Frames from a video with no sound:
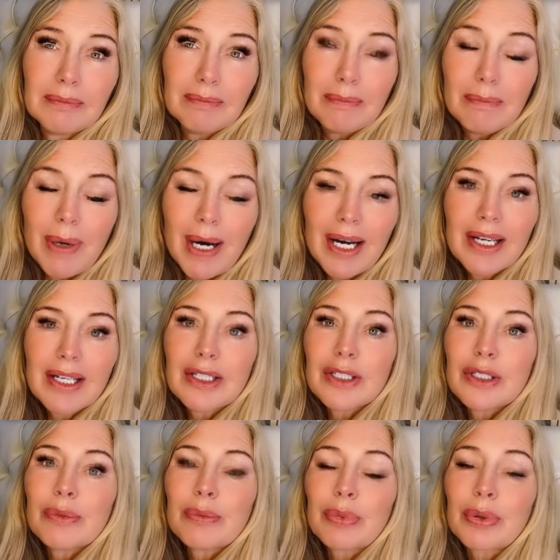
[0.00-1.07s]

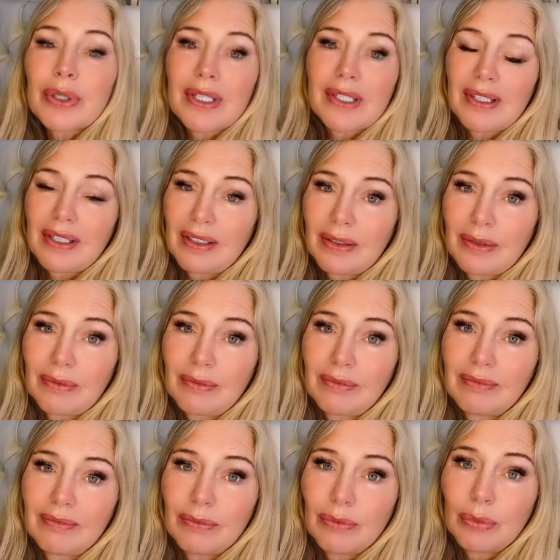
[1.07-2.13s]
mind prison,
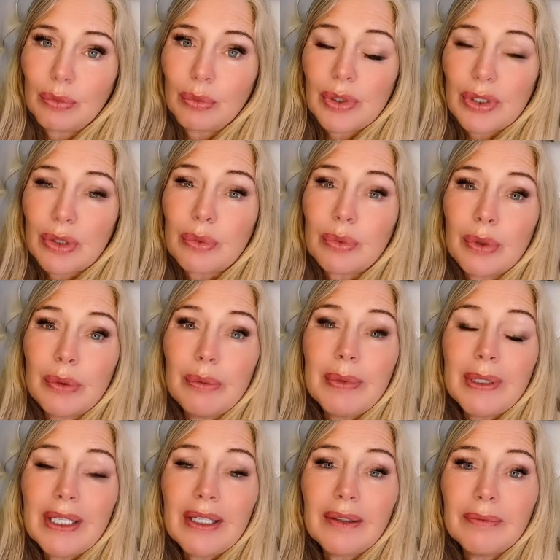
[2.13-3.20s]
which it would
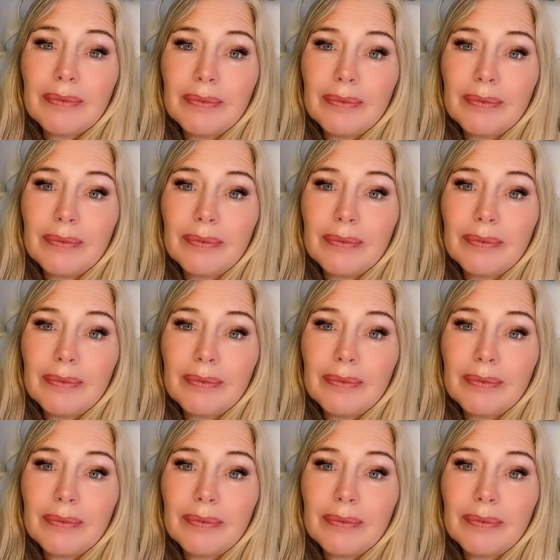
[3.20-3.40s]
be.